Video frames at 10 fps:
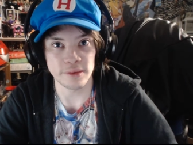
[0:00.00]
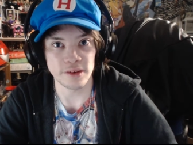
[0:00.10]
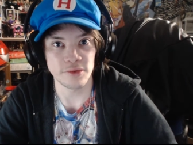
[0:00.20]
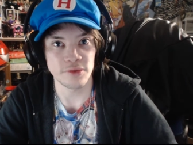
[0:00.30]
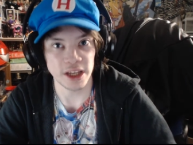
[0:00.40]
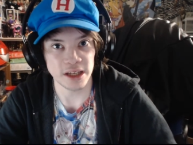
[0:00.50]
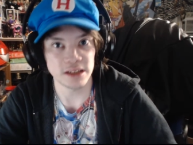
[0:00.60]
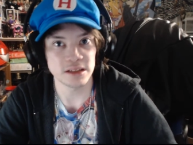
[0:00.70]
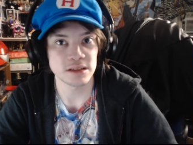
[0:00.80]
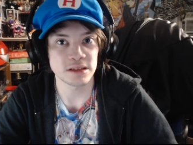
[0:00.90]
with
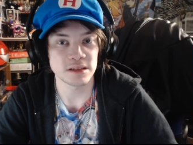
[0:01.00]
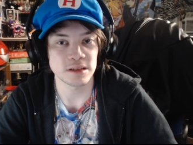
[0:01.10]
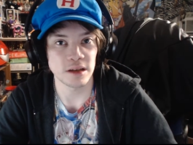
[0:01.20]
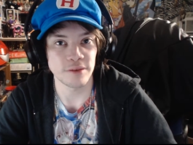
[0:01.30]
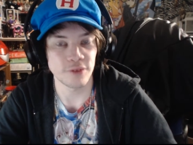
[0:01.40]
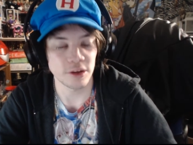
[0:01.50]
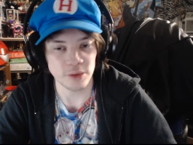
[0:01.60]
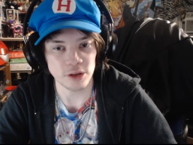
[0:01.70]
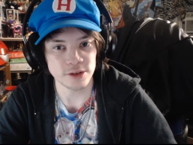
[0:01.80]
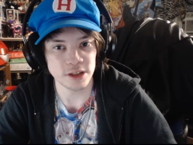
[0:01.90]
fans from
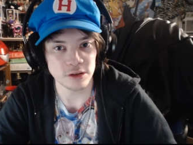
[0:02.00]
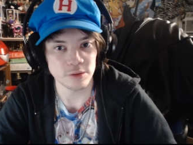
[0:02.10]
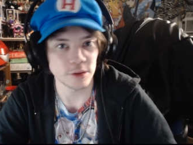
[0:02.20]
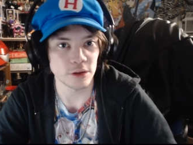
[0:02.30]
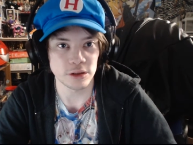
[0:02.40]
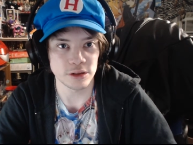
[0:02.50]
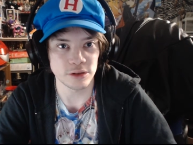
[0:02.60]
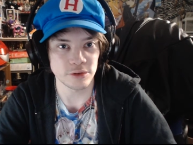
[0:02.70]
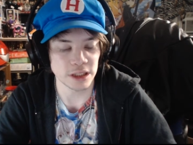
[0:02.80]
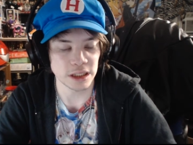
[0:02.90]
YouTube or
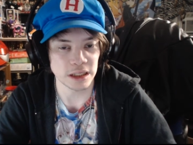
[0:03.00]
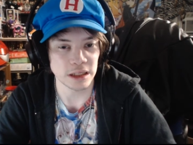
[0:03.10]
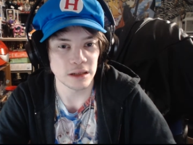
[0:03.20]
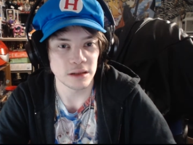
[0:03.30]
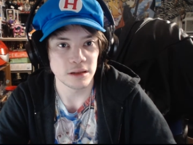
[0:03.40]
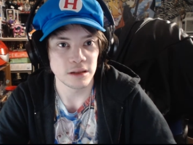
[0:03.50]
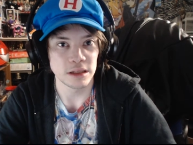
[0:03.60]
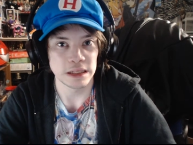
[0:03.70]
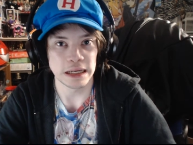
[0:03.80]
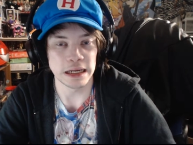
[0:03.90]
doing
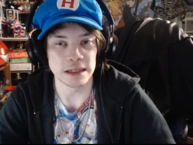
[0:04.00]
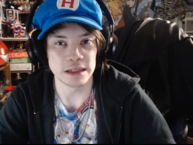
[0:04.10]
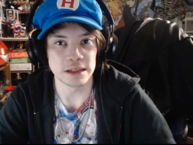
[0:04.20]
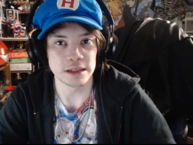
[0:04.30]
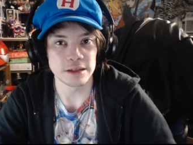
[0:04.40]
uh,